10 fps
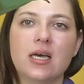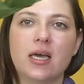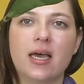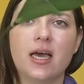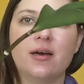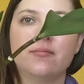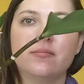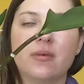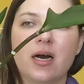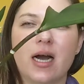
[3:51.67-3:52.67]

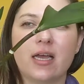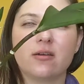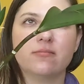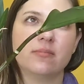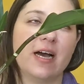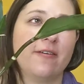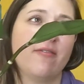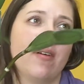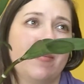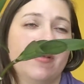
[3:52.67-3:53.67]

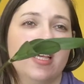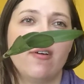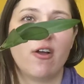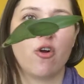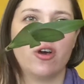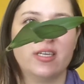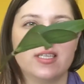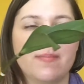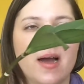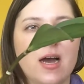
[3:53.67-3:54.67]
I believe I got it in
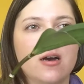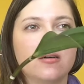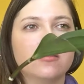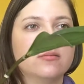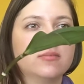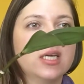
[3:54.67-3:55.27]
about